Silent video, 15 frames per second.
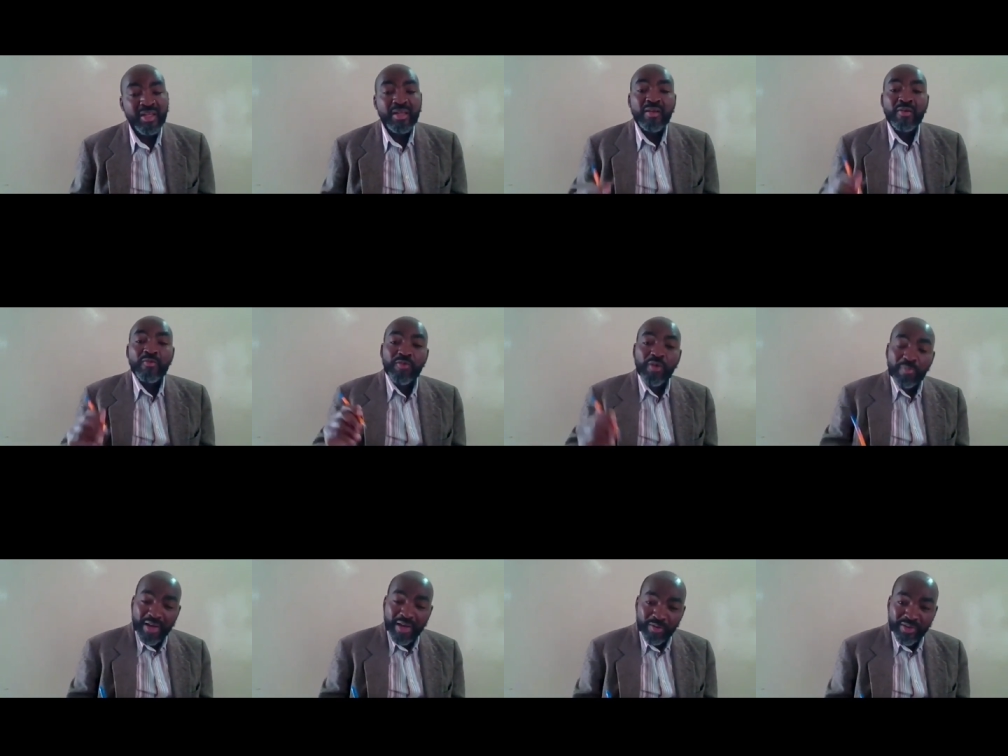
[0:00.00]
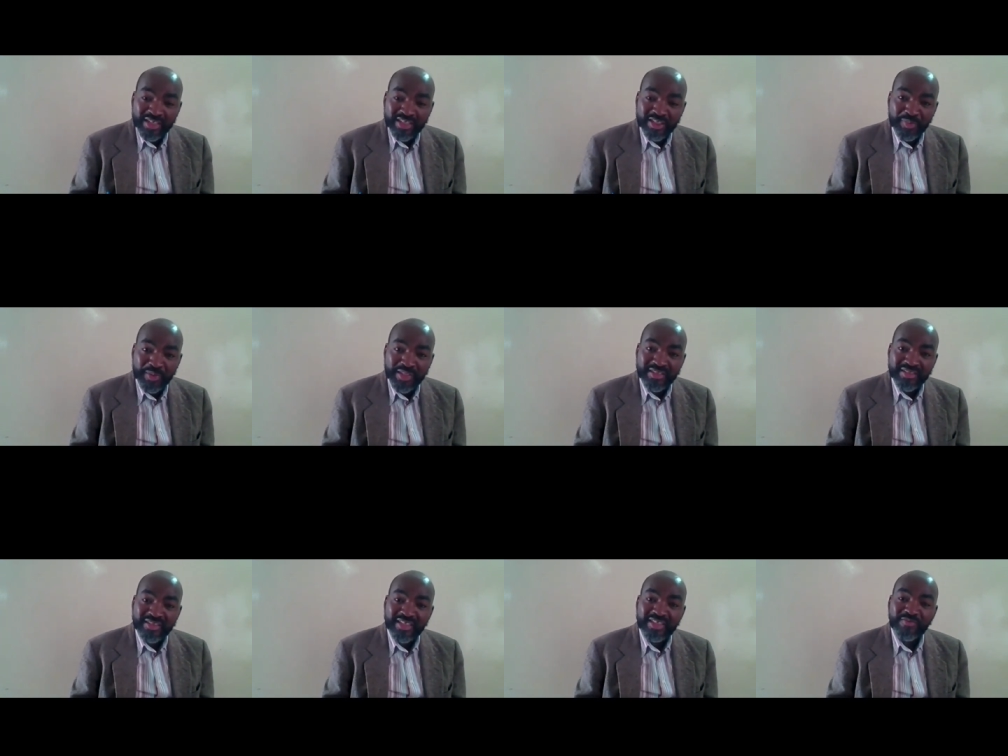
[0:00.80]
Mm-hmm. From my own
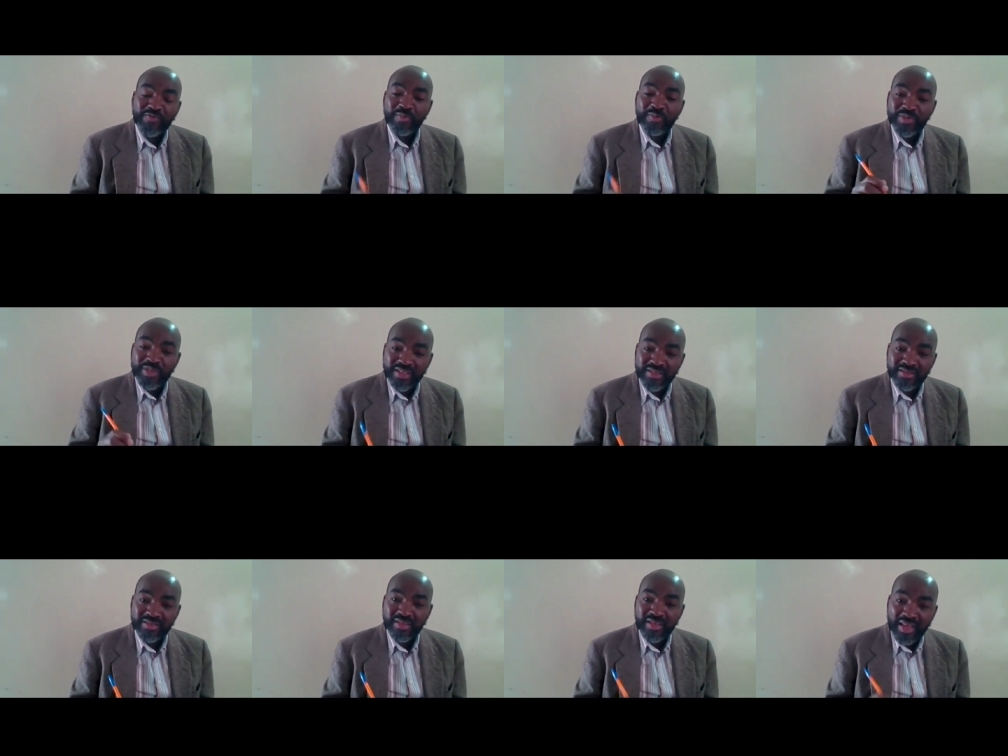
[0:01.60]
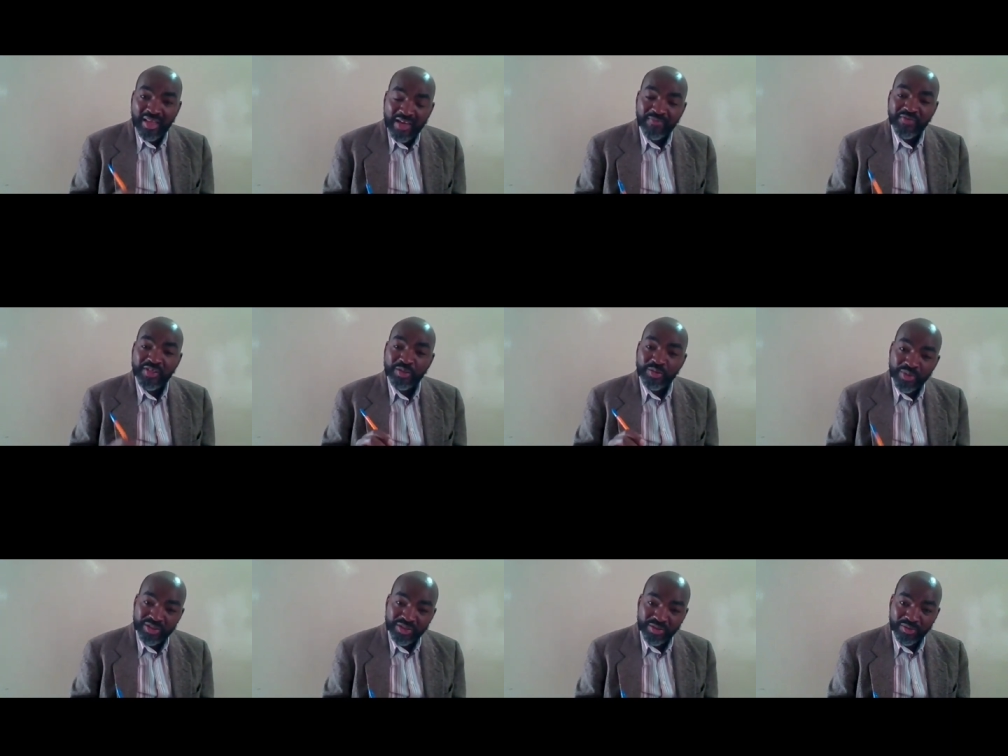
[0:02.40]
experiences, from real life
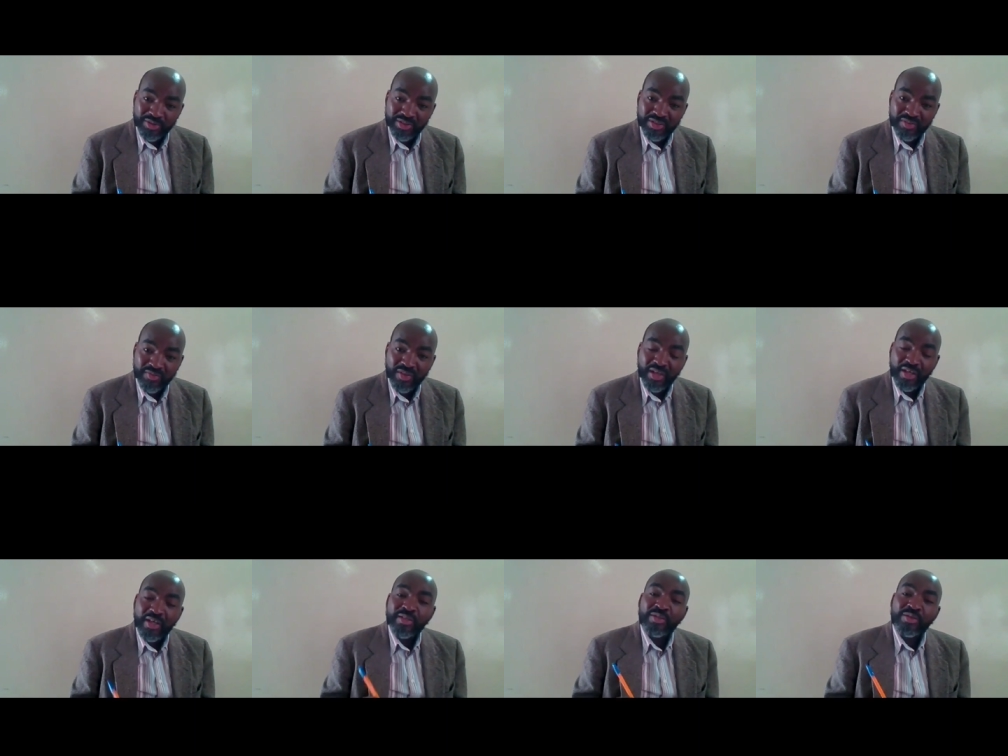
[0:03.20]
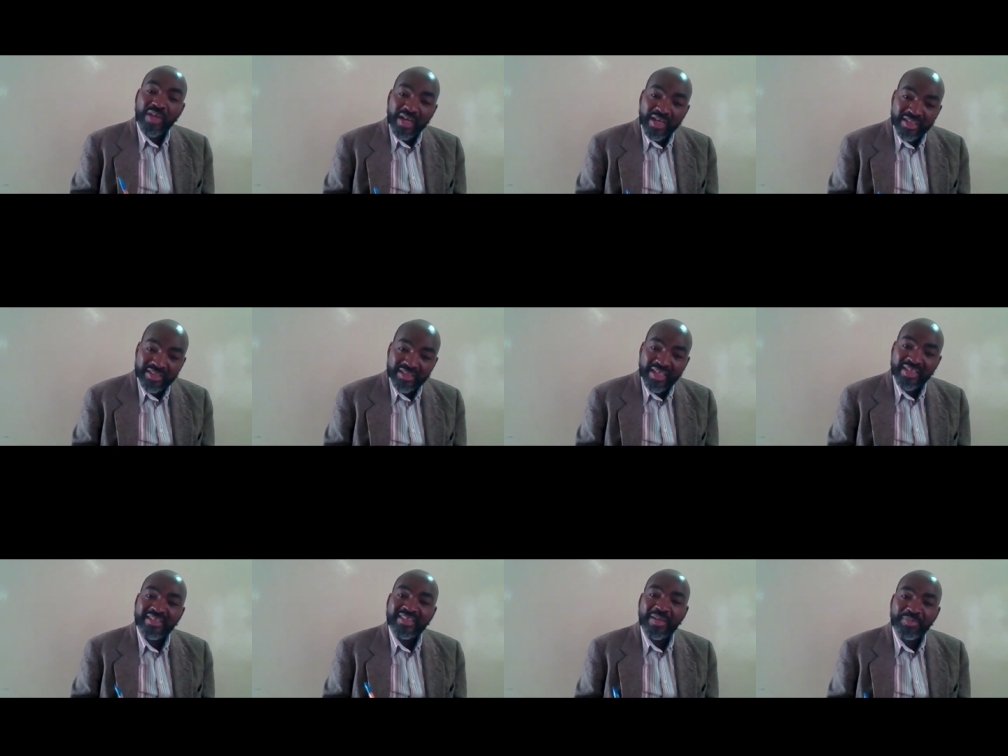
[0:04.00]
situations, mm-hmm. drugs
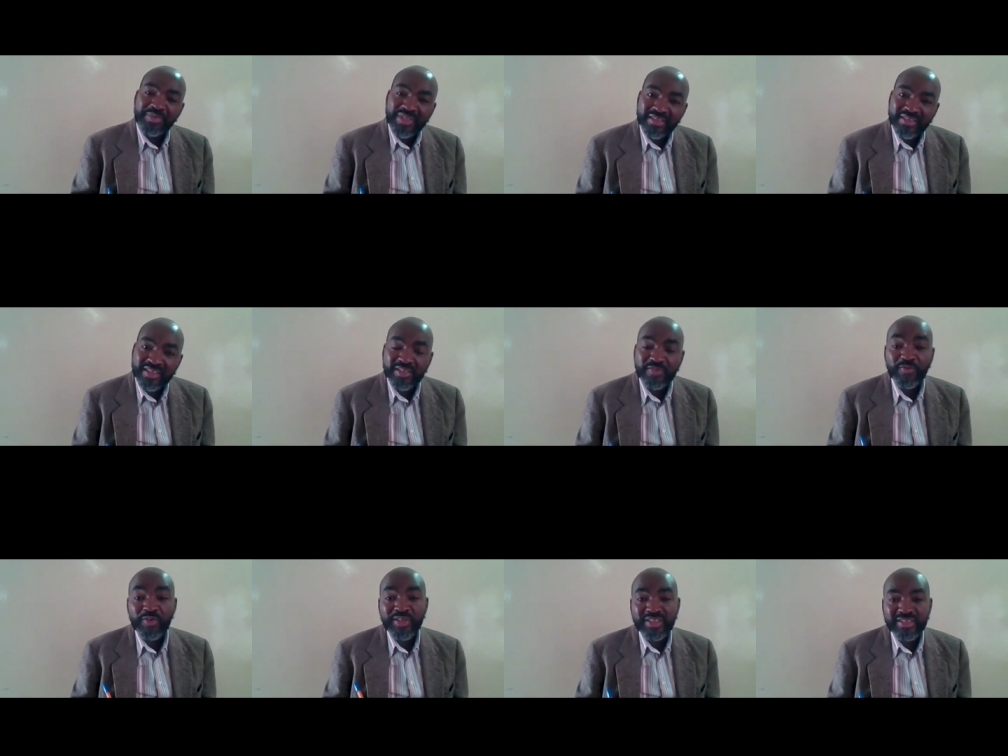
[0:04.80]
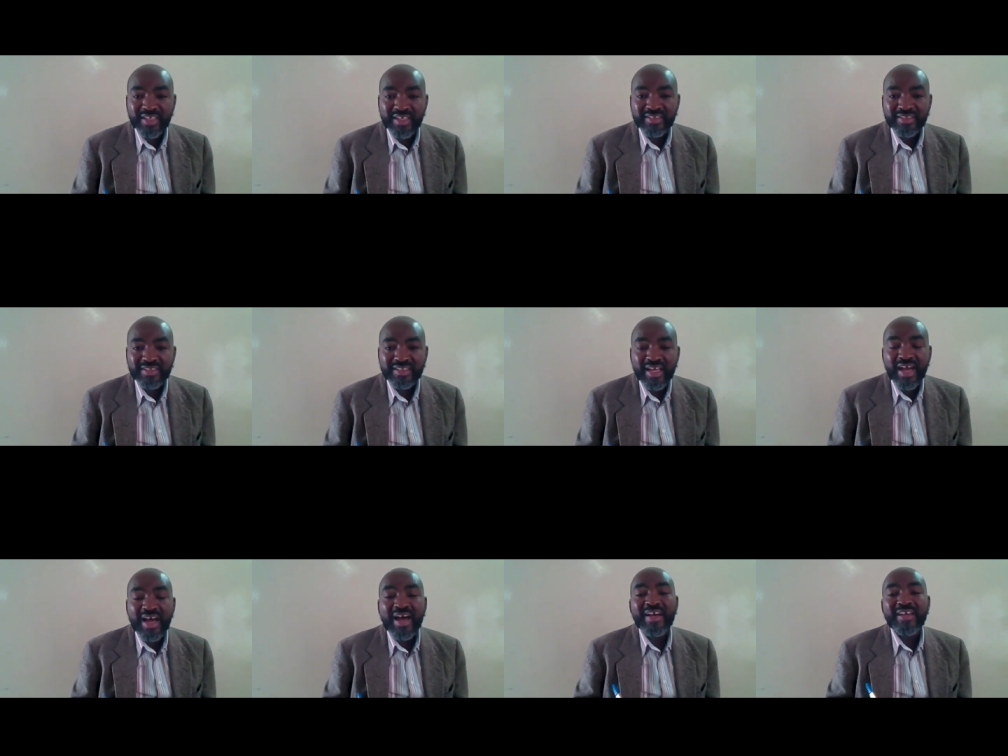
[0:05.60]
and substances, for instance,
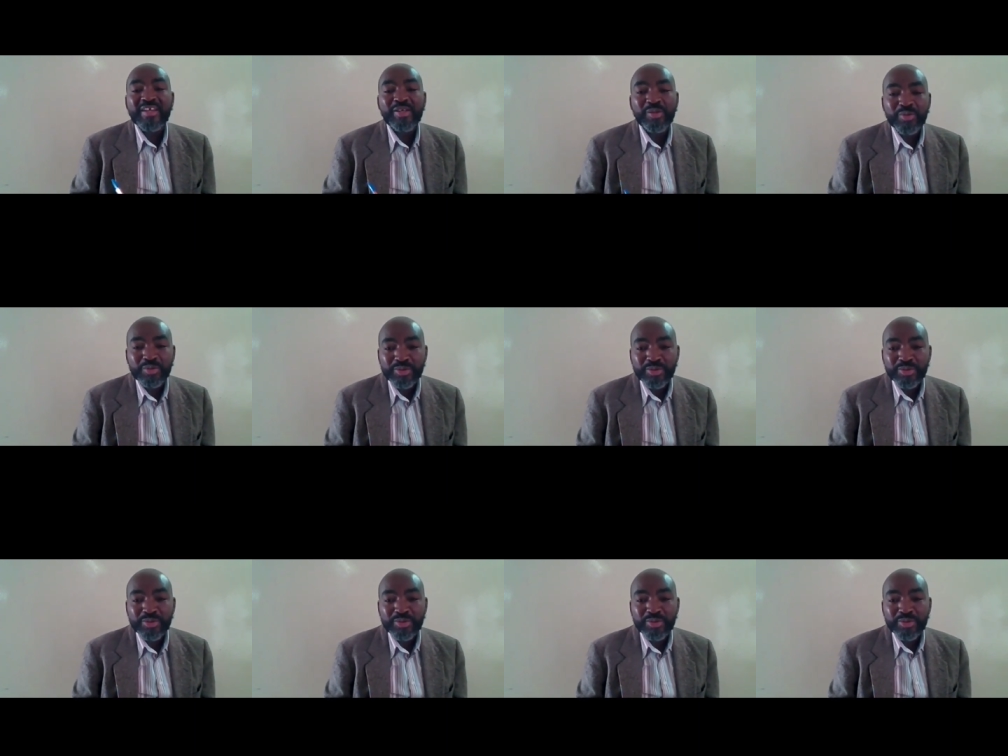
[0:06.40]
are mm-hmm.